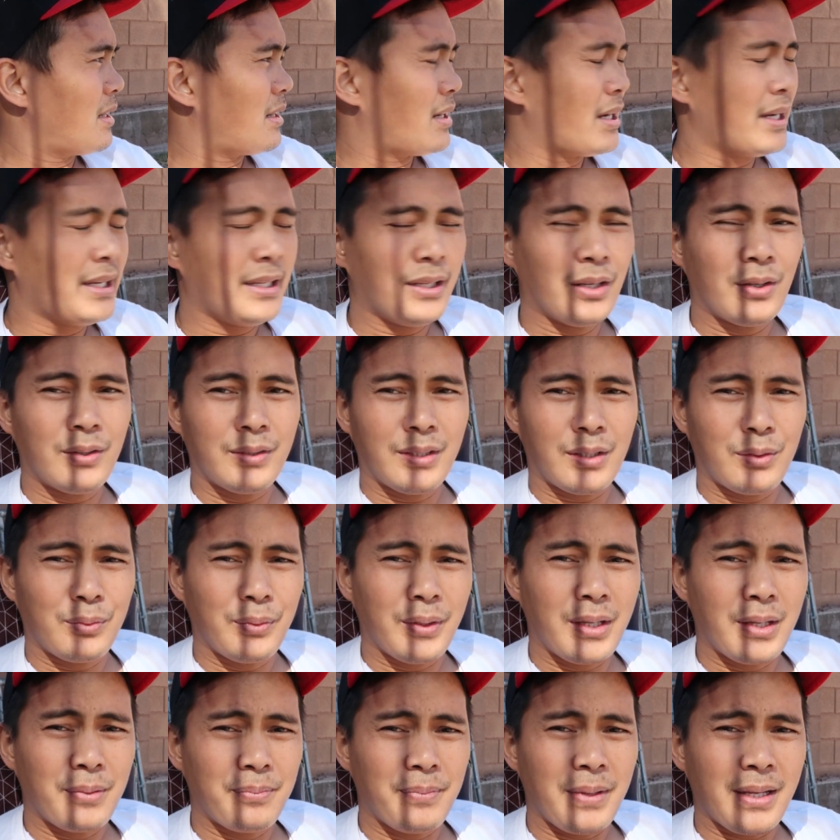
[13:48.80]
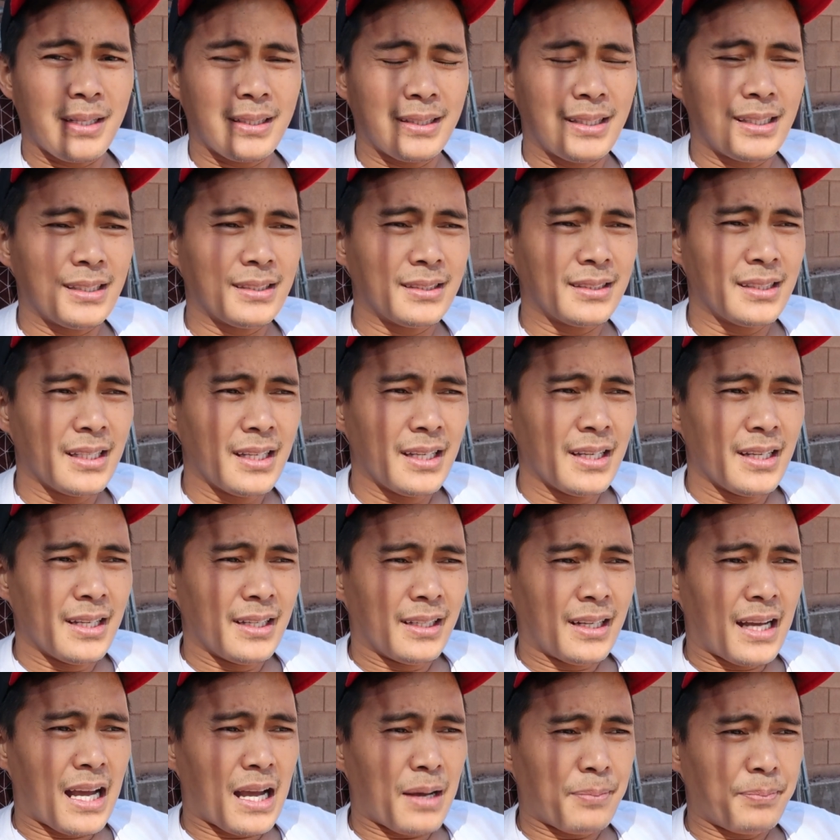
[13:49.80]
I know that we can make this
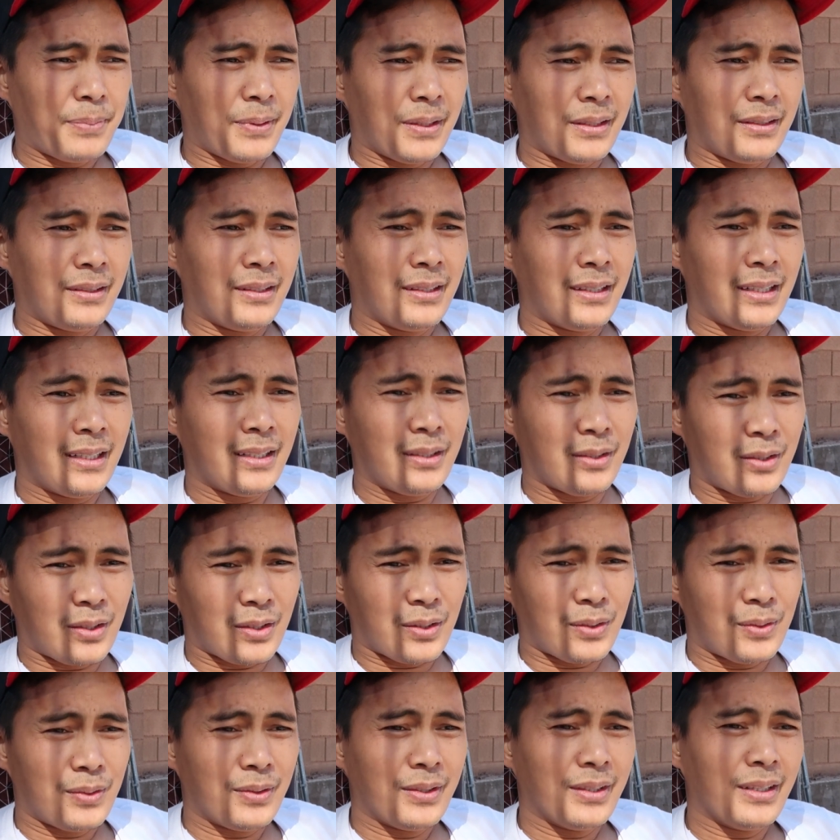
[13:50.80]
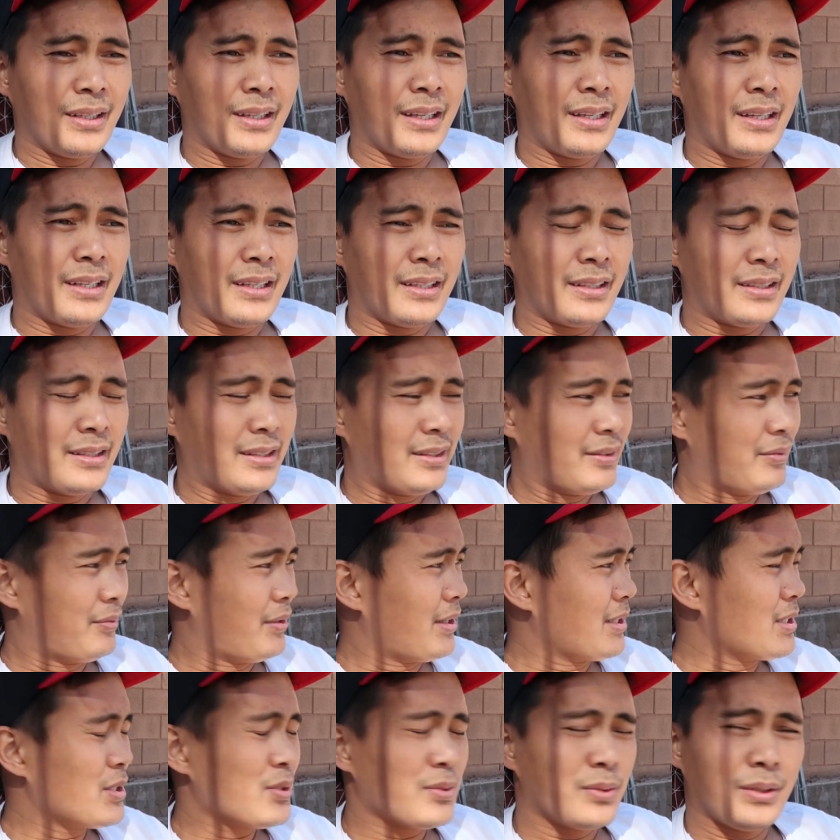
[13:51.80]
happen and grow and
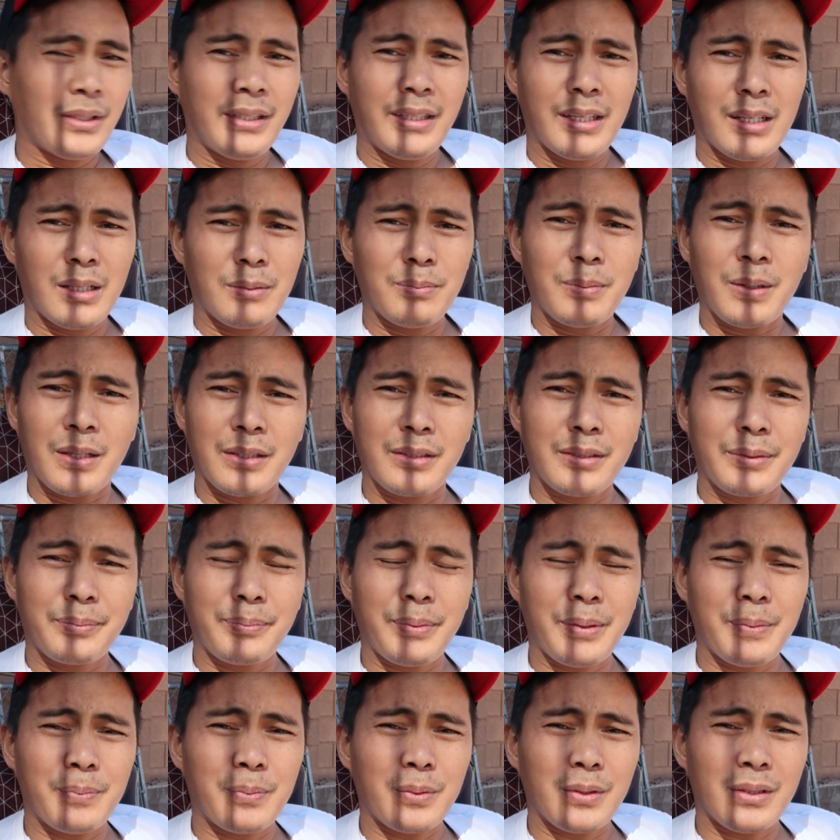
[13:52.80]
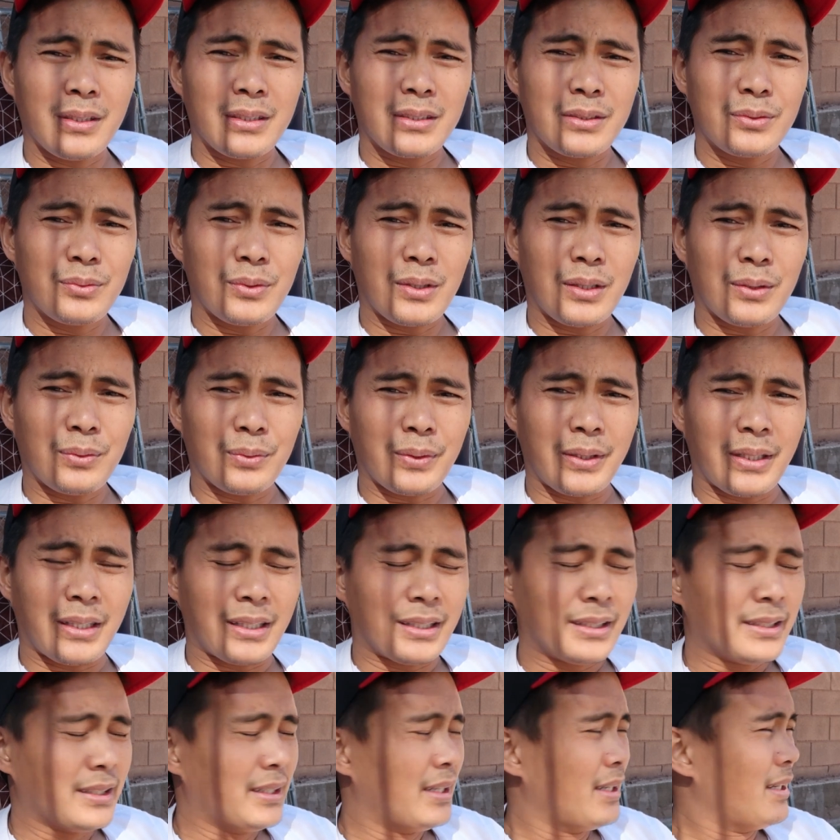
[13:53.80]
eventually help other people as well with
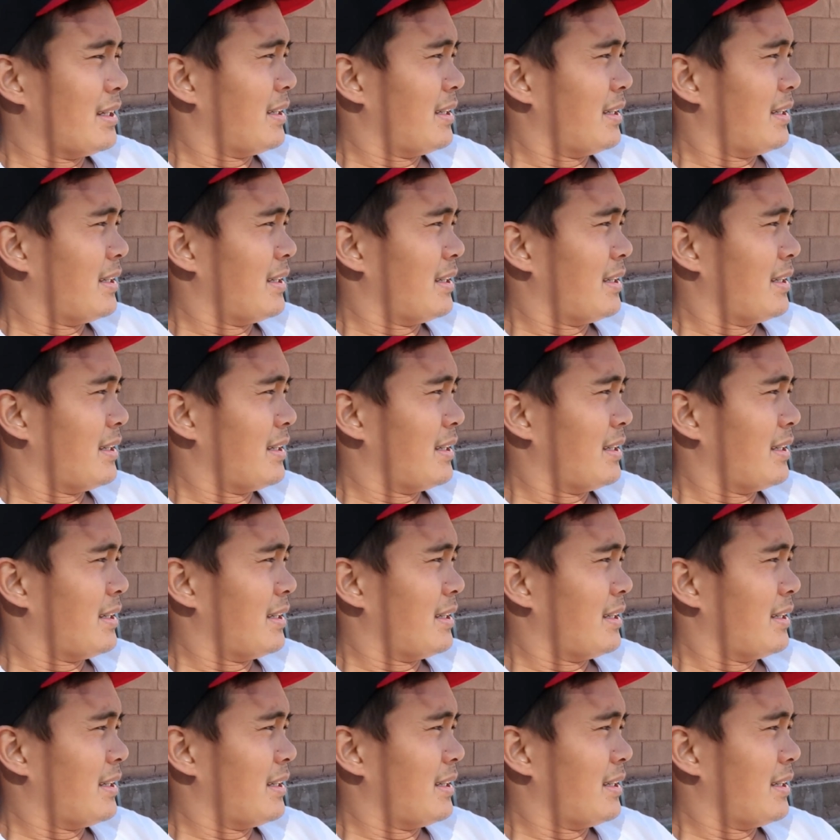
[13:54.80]
it.